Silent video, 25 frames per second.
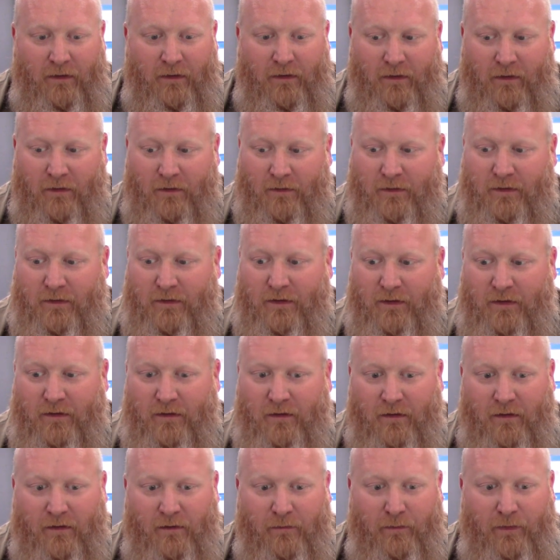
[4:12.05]
You know, this is
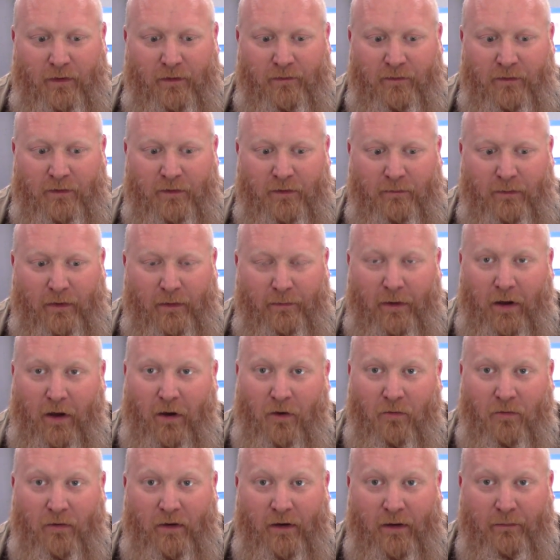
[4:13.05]
the buffer tube I
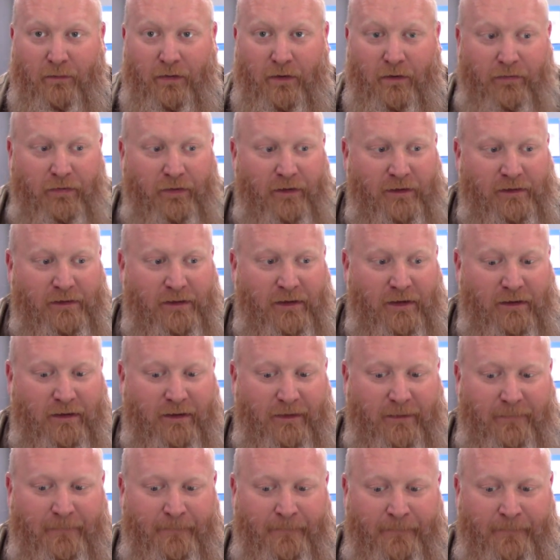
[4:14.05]
bought when I built this thing.